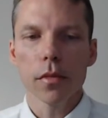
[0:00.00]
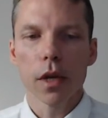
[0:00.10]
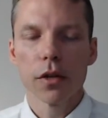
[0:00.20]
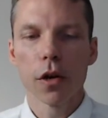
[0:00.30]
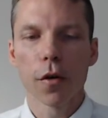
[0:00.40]

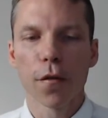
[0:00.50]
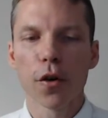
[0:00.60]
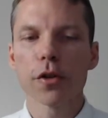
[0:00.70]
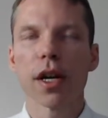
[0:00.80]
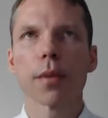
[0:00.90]
So the
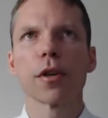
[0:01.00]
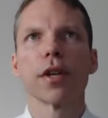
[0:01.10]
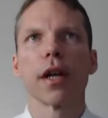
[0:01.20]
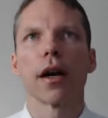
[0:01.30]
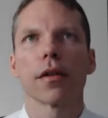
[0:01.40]
first thing I'm going to
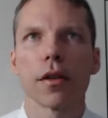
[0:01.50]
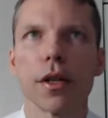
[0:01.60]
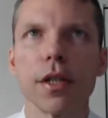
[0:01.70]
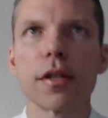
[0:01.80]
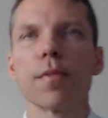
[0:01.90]
read out are
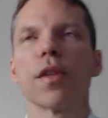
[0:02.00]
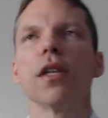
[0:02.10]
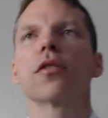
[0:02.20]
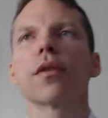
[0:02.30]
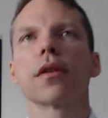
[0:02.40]
these
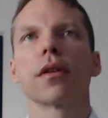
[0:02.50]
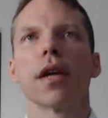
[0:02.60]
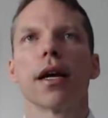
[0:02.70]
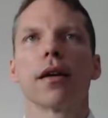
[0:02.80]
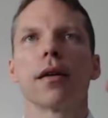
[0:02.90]
are the
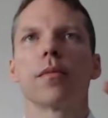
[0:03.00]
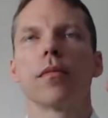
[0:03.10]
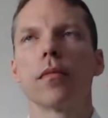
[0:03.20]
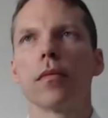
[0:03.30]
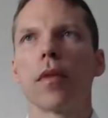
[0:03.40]

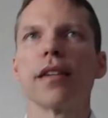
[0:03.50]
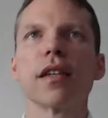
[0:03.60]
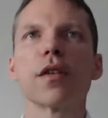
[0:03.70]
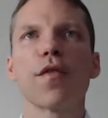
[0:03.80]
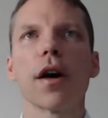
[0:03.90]

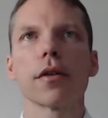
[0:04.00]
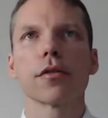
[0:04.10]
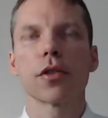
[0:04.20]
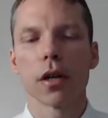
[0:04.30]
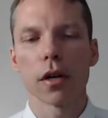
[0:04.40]

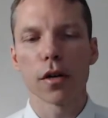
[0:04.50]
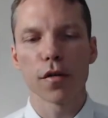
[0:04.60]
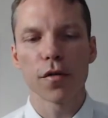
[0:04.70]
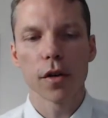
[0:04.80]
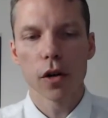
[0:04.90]
identifiers
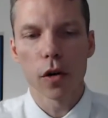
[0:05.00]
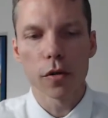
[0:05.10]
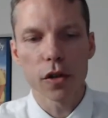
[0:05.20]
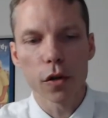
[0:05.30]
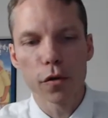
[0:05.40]
of cults.
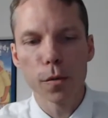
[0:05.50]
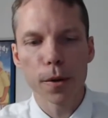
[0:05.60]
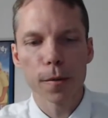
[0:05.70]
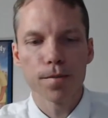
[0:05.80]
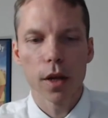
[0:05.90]
The group
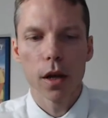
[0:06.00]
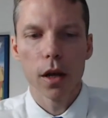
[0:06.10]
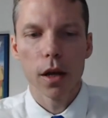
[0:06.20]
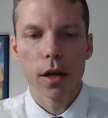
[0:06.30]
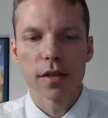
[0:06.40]

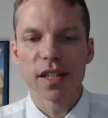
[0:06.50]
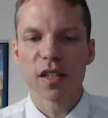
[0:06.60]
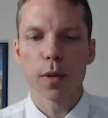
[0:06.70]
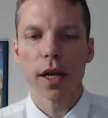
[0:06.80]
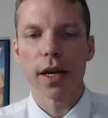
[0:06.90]

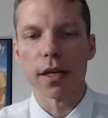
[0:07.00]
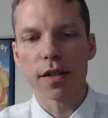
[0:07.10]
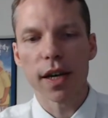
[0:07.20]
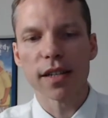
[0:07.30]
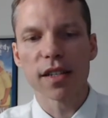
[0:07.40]
displays
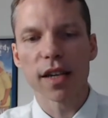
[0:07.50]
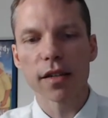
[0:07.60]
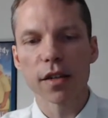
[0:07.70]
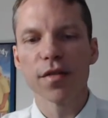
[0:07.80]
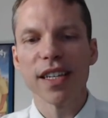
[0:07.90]

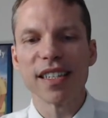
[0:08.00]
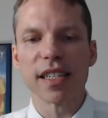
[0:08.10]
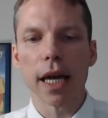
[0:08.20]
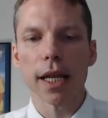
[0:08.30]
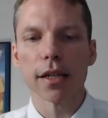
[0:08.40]
excessively
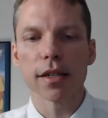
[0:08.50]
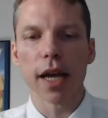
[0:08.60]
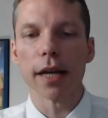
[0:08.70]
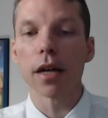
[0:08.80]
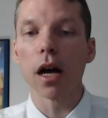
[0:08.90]
zealous
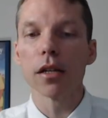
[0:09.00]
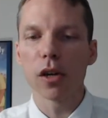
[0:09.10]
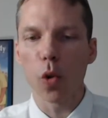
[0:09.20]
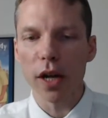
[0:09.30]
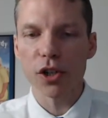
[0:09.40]
and
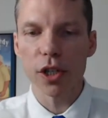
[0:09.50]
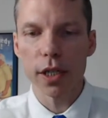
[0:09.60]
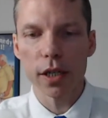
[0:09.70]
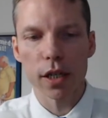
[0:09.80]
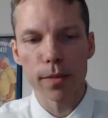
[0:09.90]

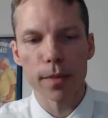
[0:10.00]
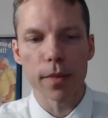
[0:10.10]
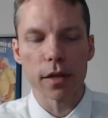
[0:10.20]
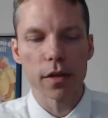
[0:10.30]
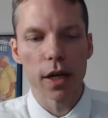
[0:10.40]
unquestioning
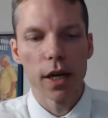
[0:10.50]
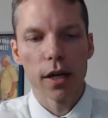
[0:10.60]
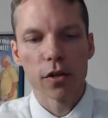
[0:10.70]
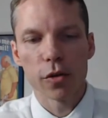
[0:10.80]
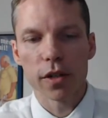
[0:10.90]
commitment
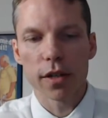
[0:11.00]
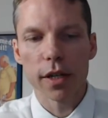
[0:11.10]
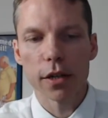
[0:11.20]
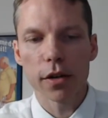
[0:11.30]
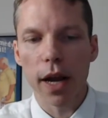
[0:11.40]
to its
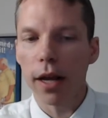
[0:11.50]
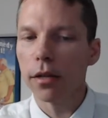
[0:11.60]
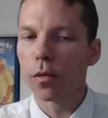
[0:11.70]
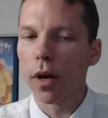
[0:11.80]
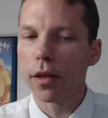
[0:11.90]
leader, and
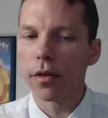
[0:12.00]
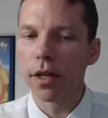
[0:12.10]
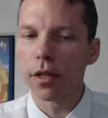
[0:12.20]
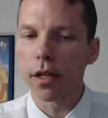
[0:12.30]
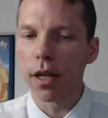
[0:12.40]
whether he
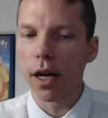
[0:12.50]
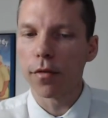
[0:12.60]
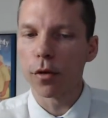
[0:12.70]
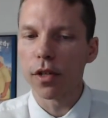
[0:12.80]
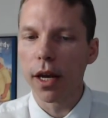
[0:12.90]
is alive
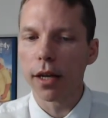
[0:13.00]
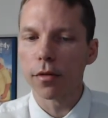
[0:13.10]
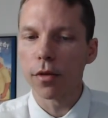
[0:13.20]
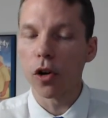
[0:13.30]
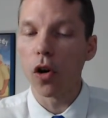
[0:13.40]
or dead,
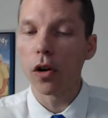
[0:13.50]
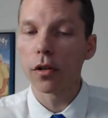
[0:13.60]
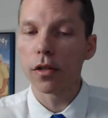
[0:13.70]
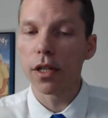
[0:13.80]
regards